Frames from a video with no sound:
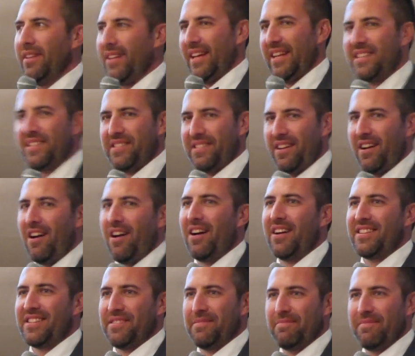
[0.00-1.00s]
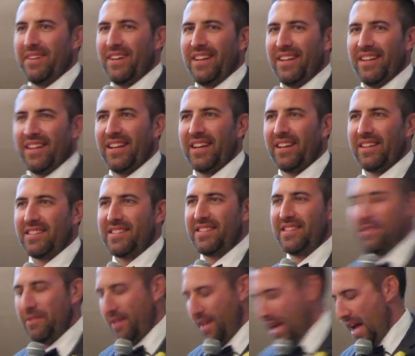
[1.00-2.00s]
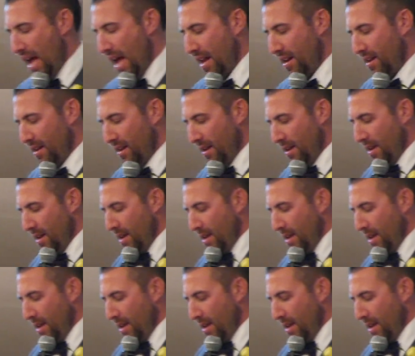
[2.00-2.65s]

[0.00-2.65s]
That's awesome. Let's do that.